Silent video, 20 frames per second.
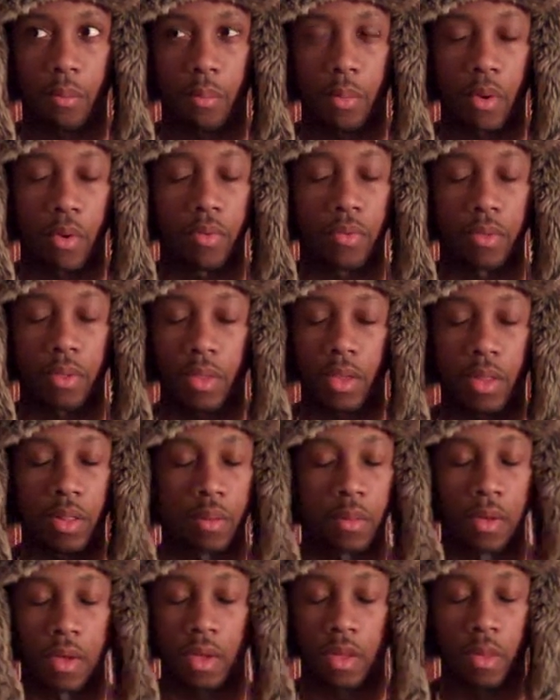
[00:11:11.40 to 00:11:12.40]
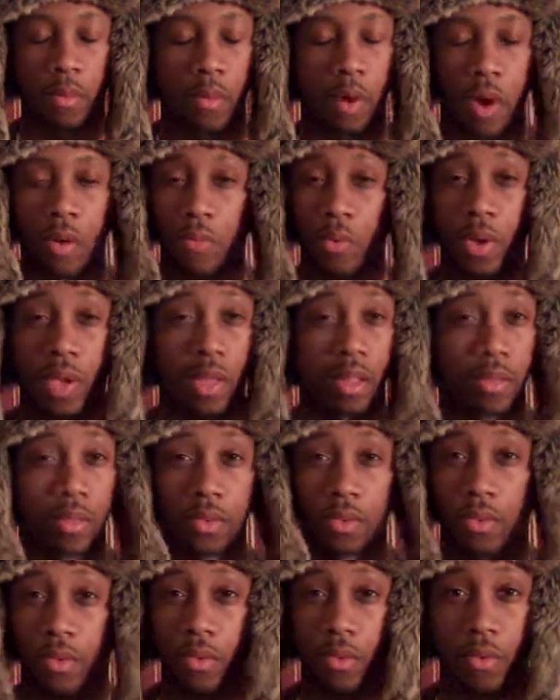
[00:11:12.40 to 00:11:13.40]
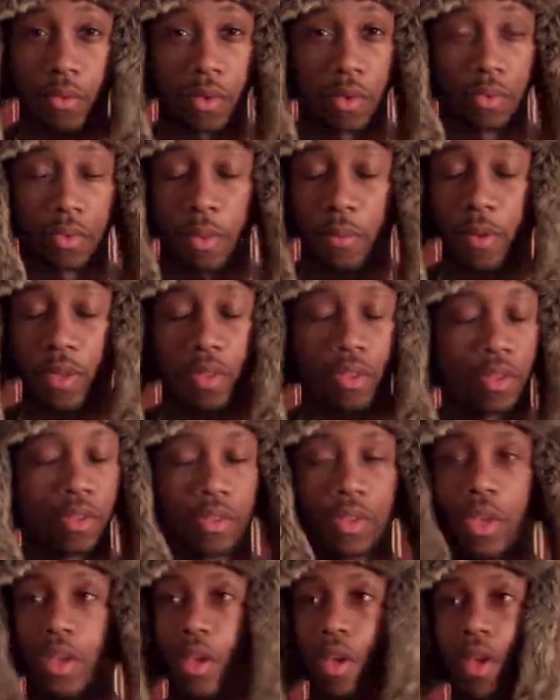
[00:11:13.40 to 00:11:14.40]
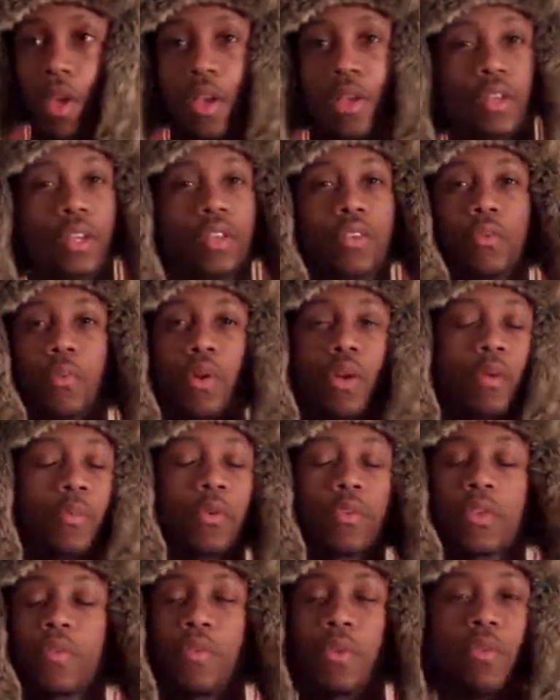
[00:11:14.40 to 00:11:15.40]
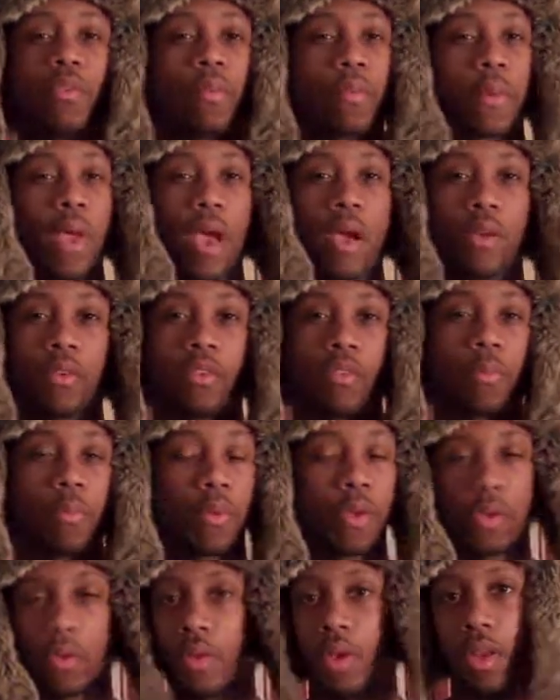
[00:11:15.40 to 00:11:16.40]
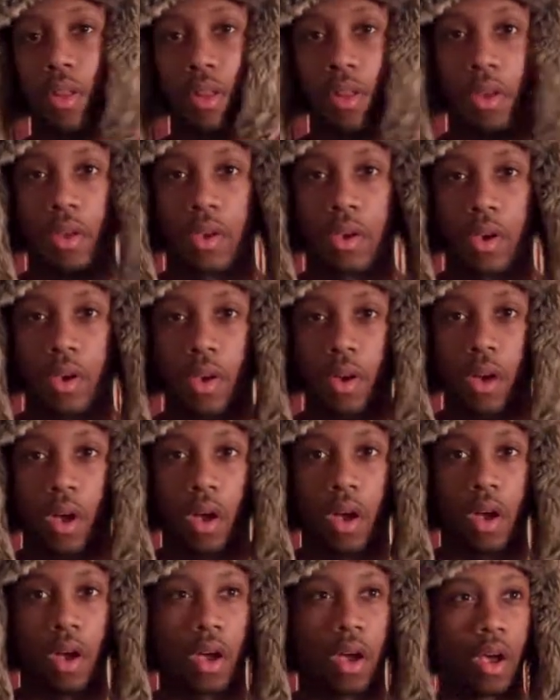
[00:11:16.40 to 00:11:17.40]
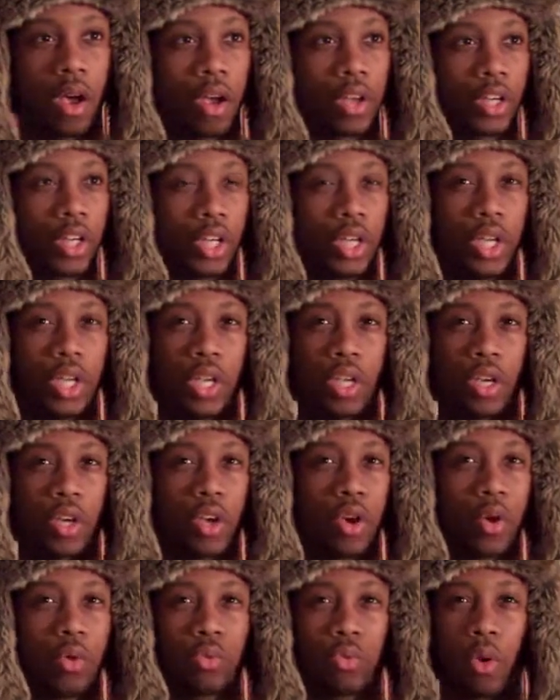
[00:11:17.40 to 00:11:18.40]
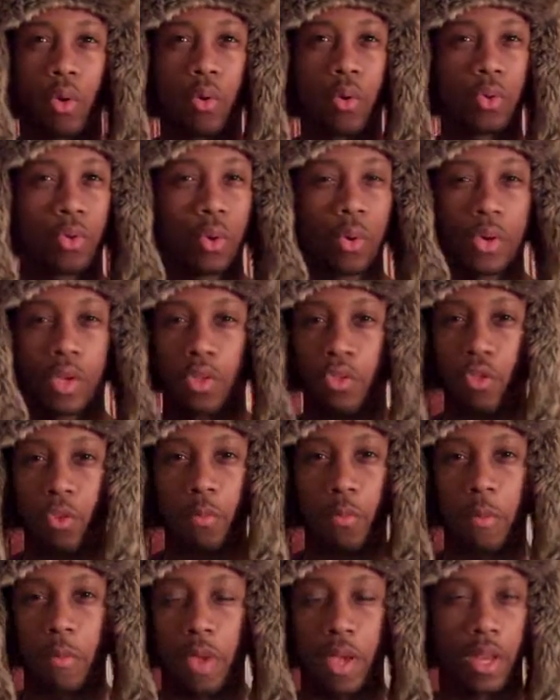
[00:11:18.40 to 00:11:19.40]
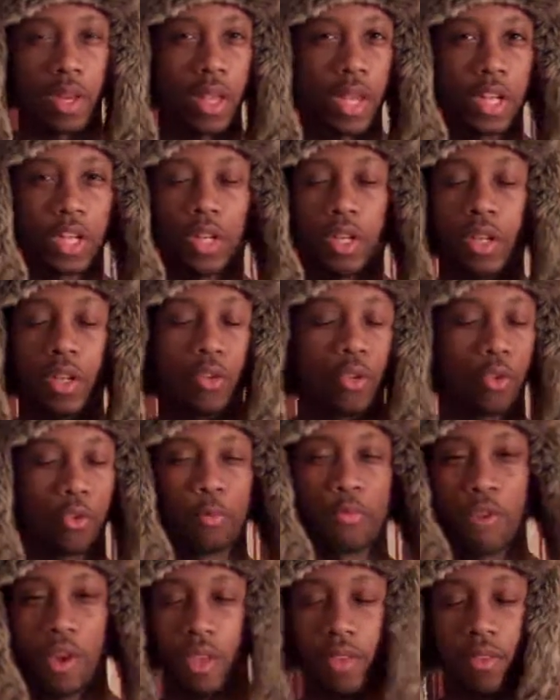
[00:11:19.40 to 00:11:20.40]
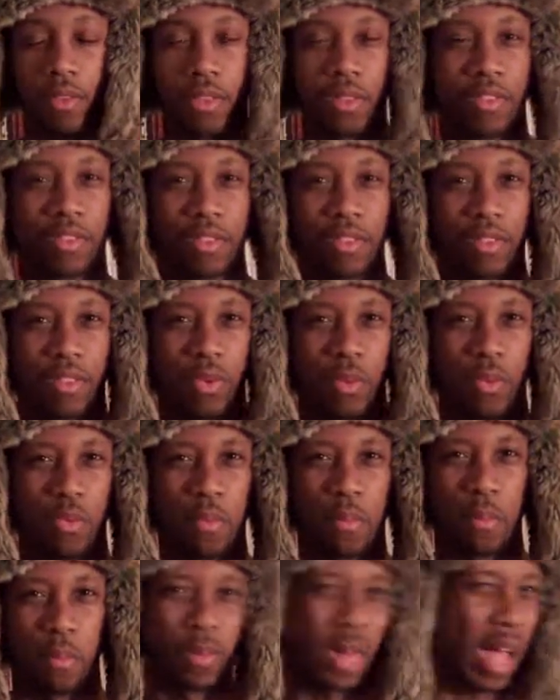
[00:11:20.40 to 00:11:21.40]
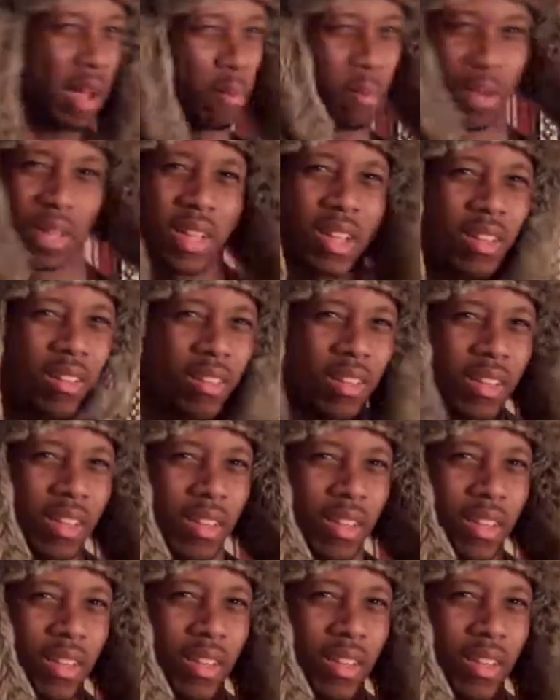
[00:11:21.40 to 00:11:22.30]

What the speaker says: both in the Marvel and DC universe. I mean, she's one of the most confusing characters, period. She could go toe-to-toe against Superman. Yes, she needs those bracelets to block bullets.